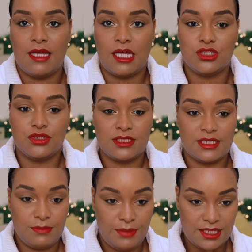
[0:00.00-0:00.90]
And
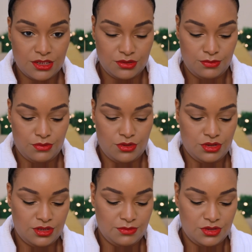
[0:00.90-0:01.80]
using a pencil
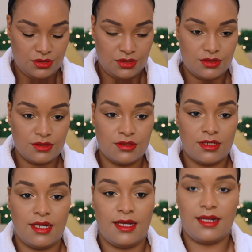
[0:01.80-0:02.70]
brush, I'm just going to
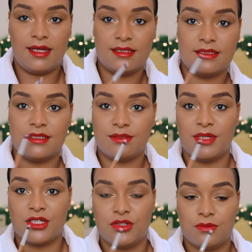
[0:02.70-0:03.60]
highlight
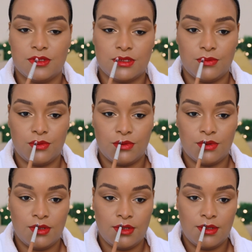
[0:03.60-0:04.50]
my Cupid's bow.
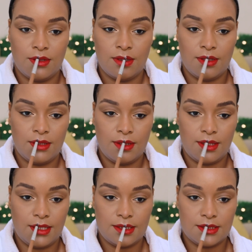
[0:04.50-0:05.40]

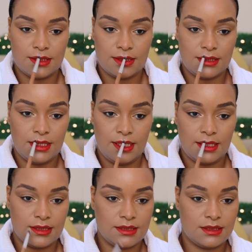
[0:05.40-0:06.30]
That just
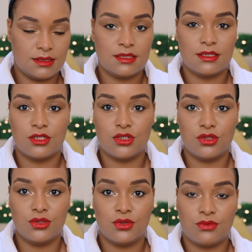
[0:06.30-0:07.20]
takes
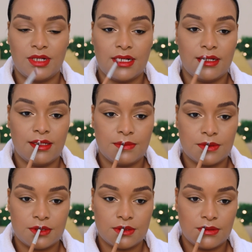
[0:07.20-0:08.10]
your red
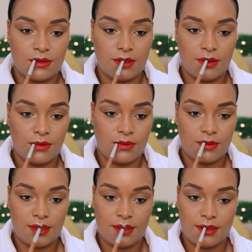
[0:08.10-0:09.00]
lip to a whole
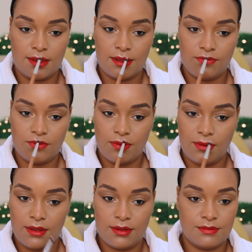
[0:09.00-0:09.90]
nother level.
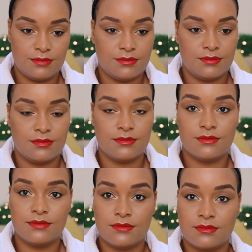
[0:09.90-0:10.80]

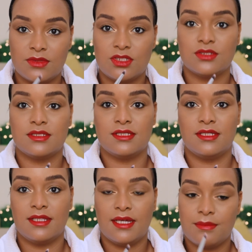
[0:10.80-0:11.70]
Do you
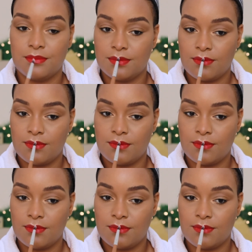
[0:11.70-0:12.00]
see that?